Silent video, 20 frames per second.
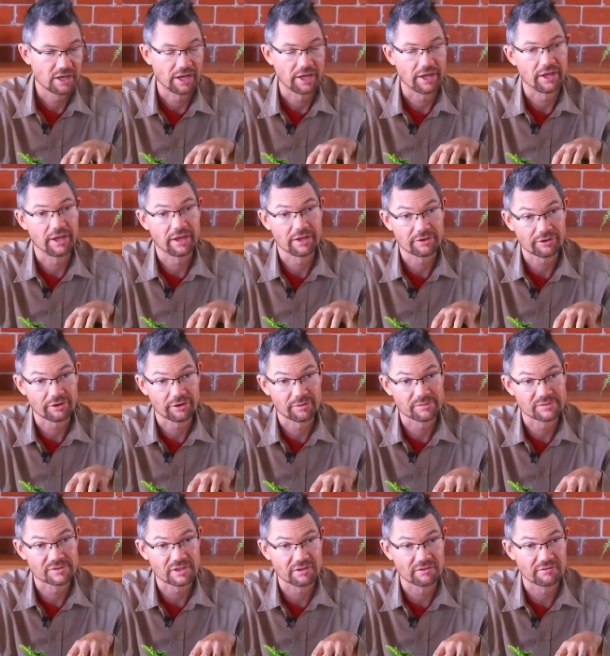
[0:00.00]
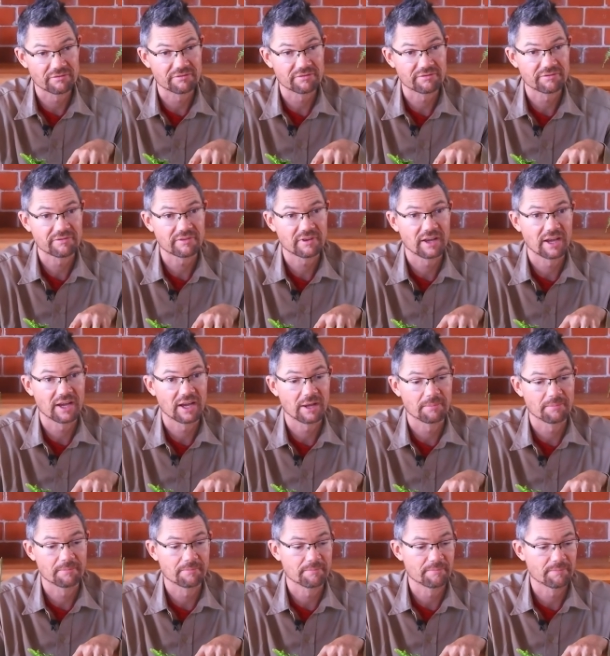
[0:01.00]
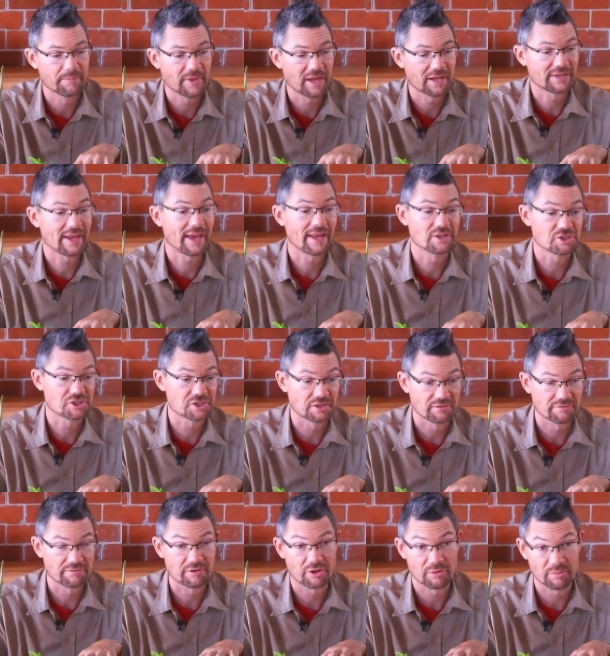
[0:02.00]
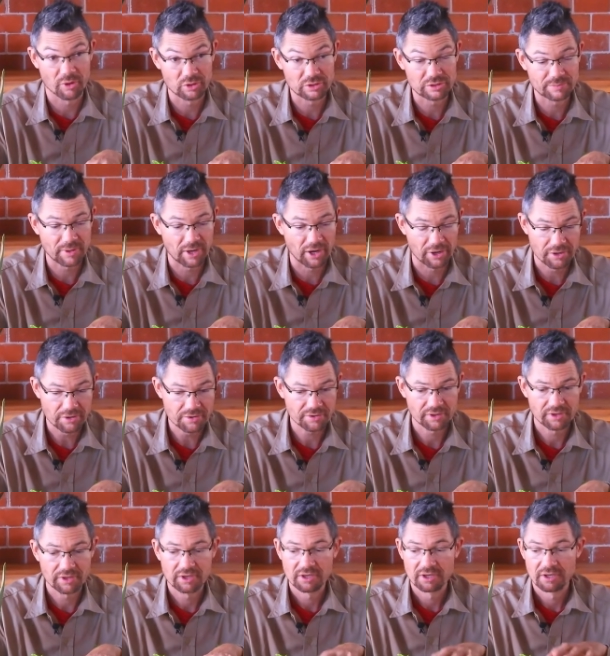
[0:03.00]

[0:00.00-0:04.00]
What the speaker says: in terms of attention for the most part.